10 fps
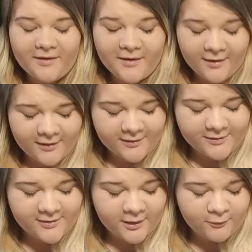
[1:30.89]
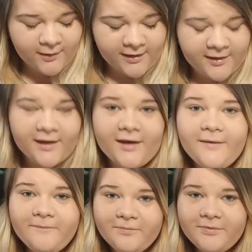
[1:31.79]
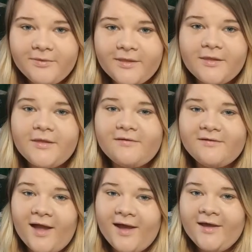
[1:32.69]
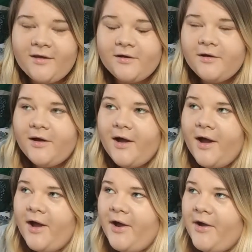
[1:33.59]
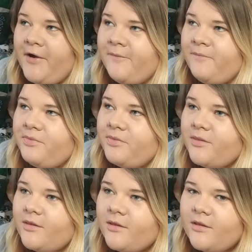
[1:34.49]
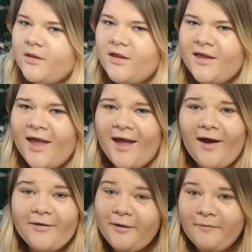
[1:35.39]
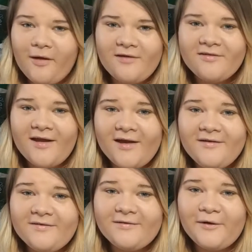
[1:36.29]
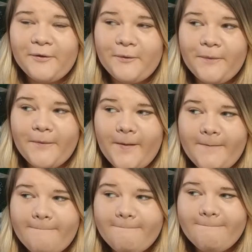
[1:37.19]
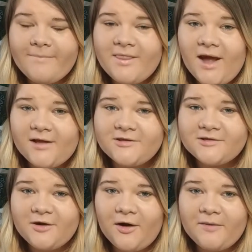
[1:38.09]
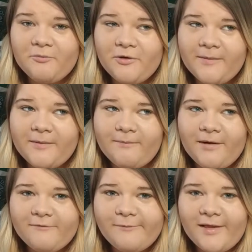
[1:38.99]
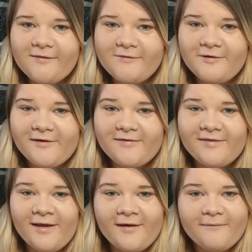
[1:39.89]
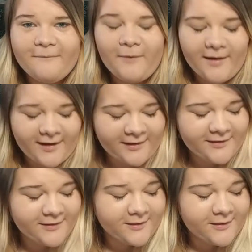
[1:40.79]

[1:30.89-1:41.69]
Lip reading: Nagini, the snake. Yeah, I don't like snakes, so that just kind of put him above Bellatrix in that way.